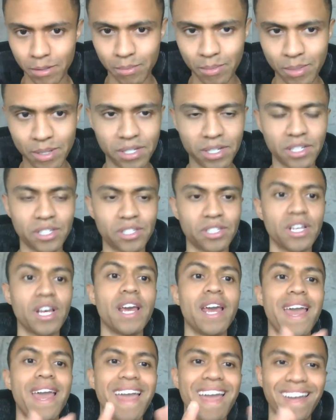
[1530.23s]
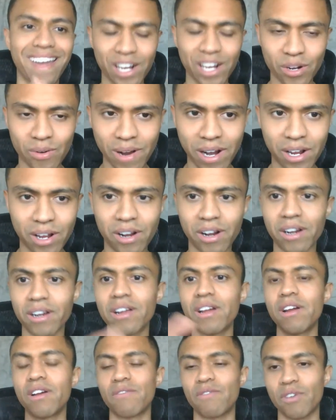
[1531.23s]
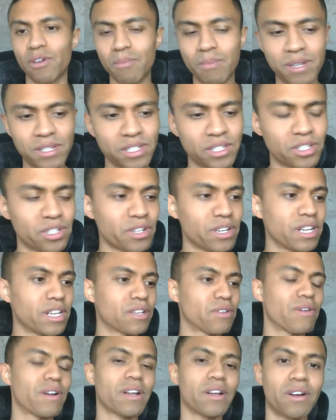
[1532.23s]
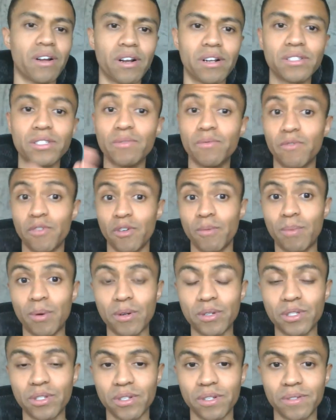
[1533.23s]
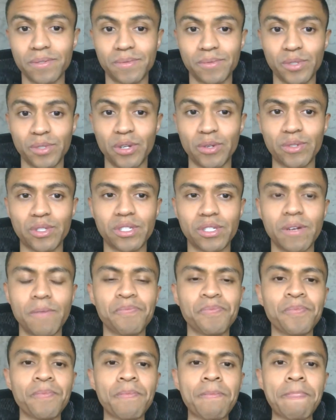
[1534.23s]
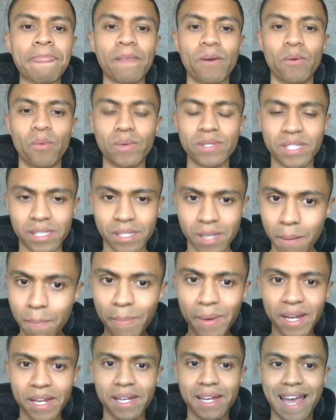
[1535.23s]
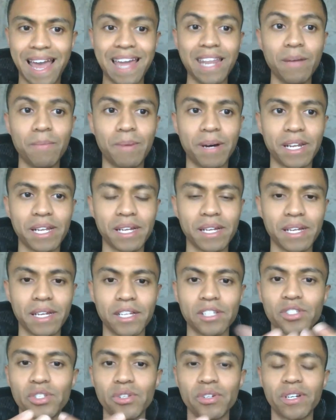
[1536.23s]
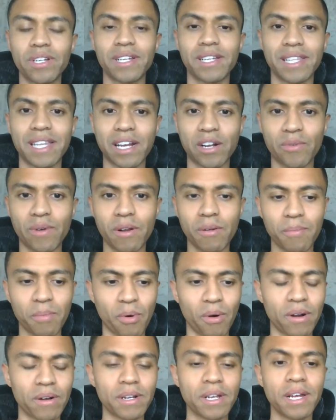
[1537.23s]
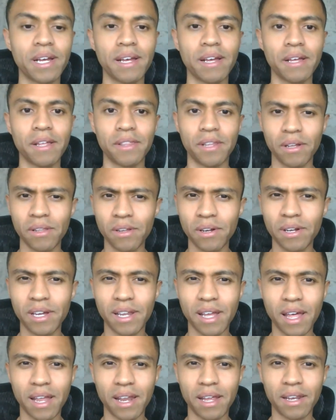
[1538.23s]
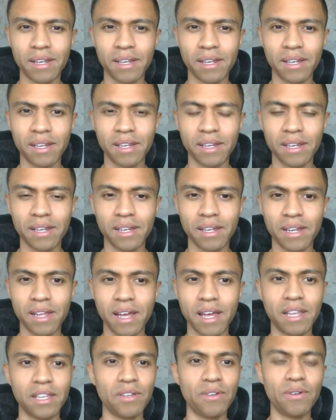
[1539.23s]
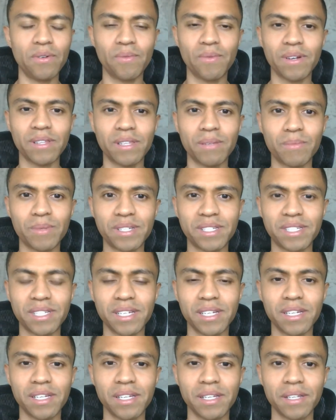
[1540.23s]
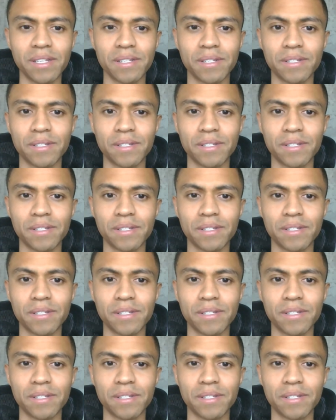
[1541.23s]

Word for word: business and get a credit card for your business or get credit cards for your personal use. And when somebody, anybody is looking at that credit report, they're looking at it and you don't want them to see